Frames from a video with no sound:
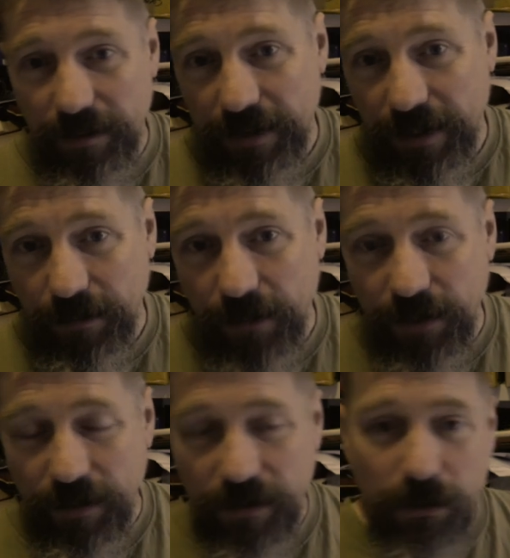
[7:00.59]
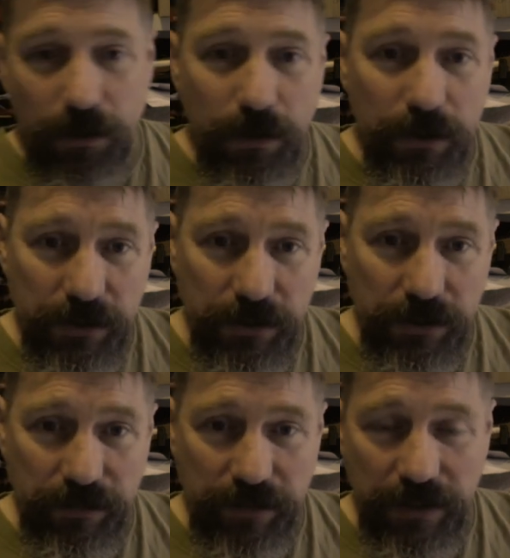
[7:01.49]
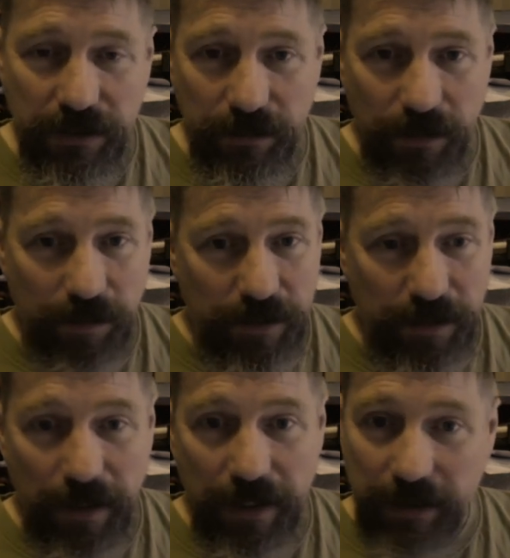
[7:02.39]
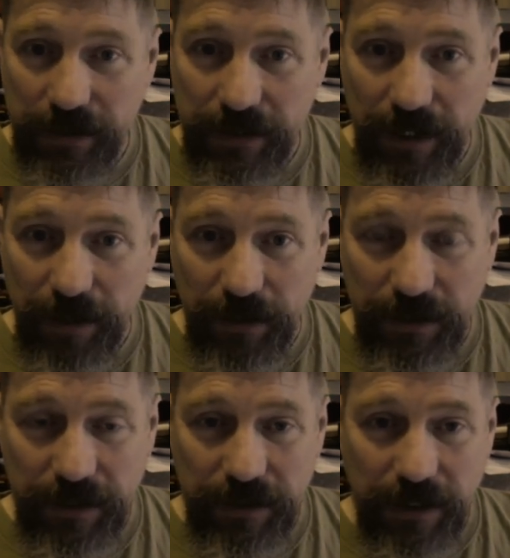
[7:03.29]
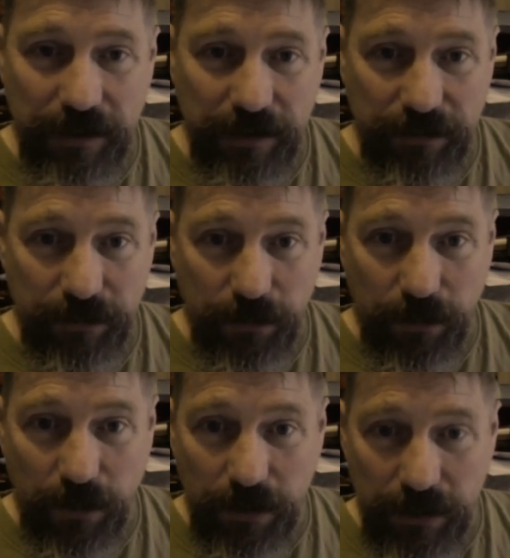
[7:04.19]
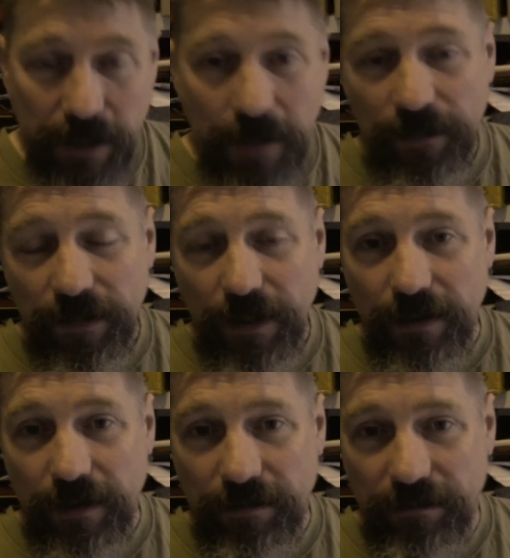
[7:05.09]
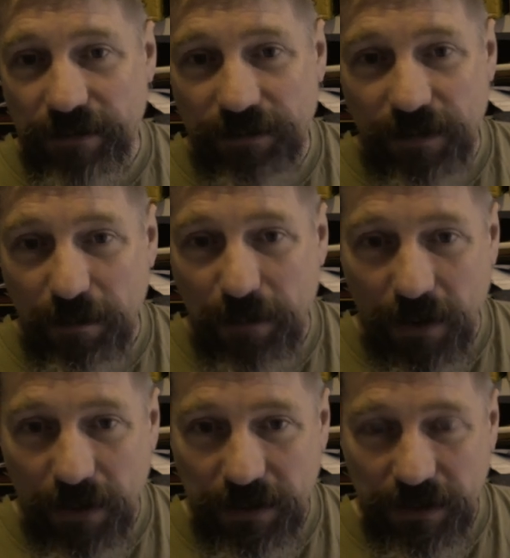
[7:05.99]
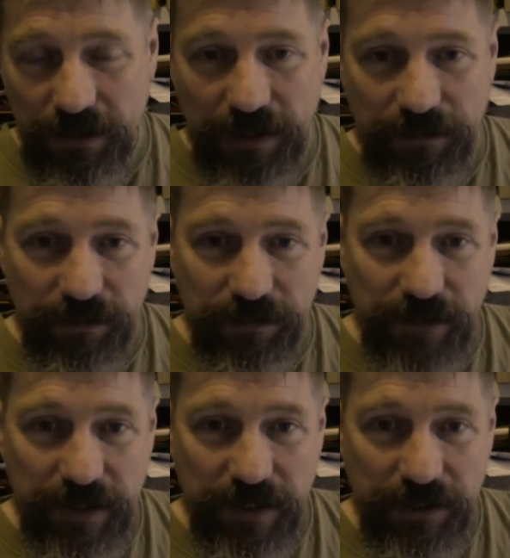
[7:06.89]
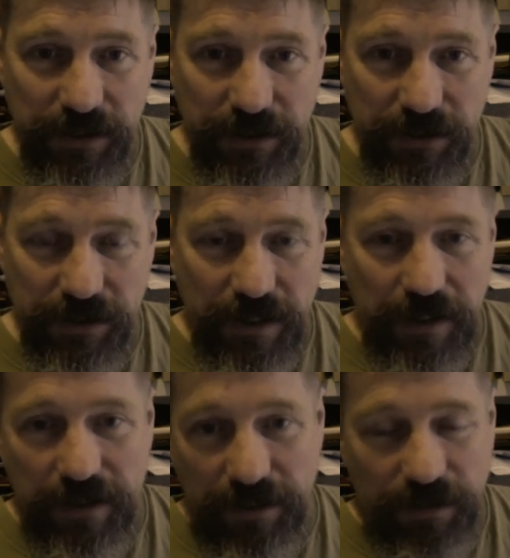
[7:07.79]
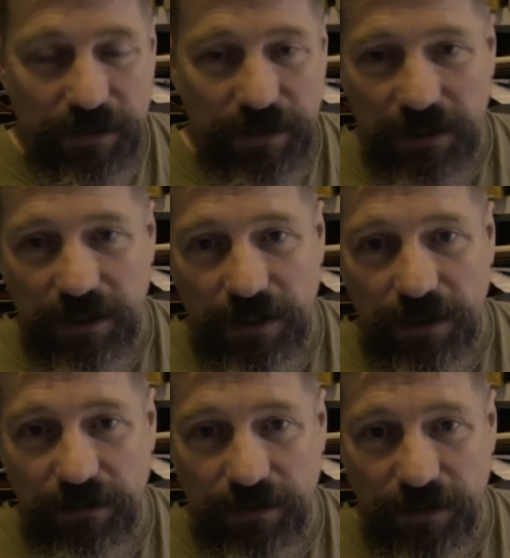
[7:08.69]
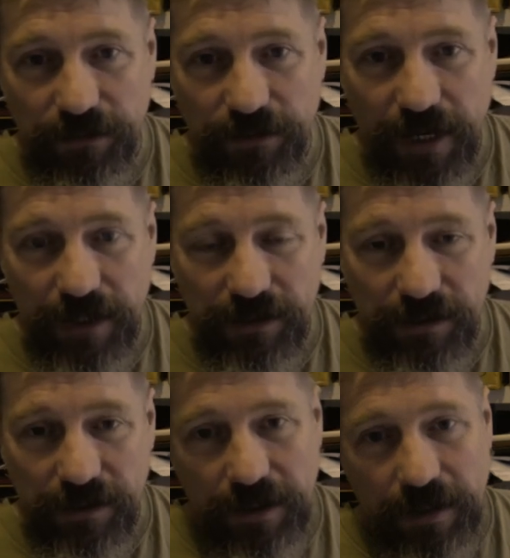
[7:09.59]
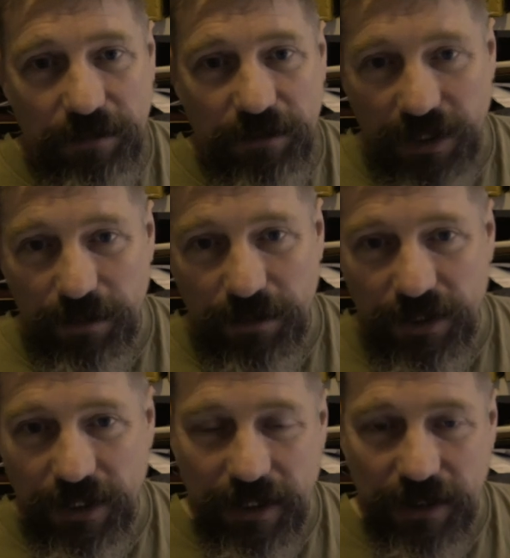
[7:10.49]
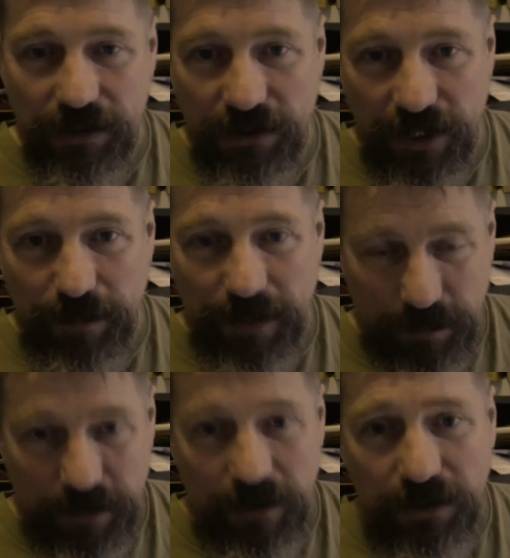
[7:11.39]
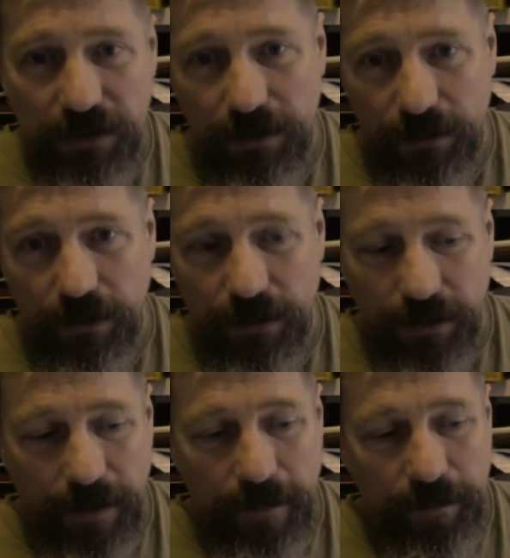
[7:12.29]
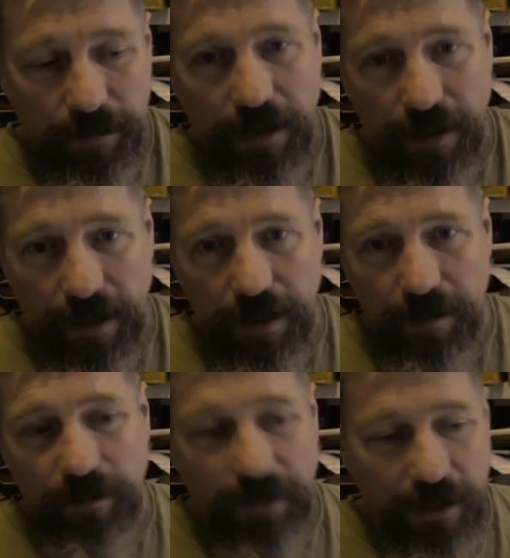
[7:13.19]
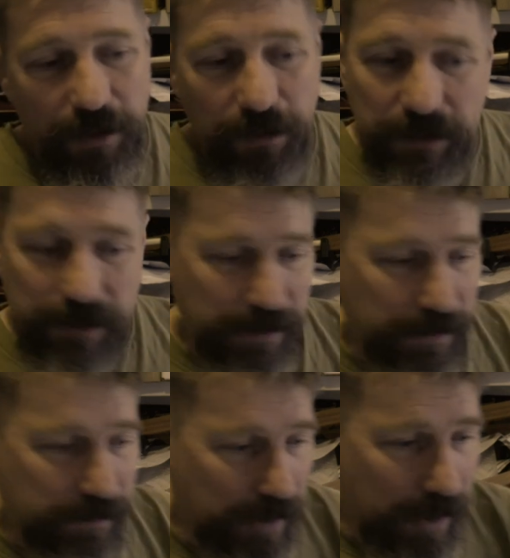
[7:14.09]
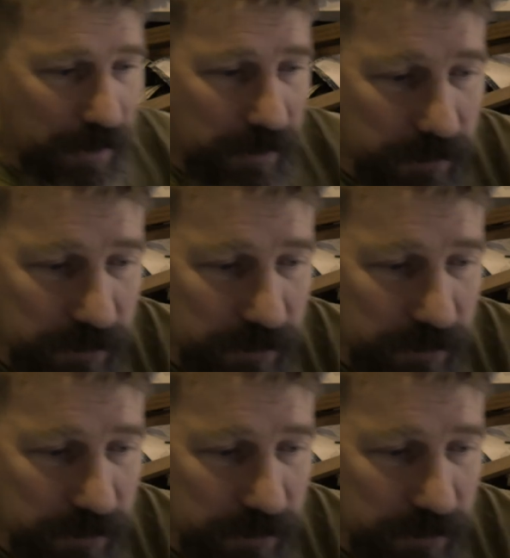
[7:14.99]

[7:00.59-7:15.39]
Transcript: get away with all sorts of things when you're making a cigar box guitar, different wood, different boxes, different finishers, different things to use for the frets. Cheap machine has cheap pickups. They'll sort of work. But I always think that a good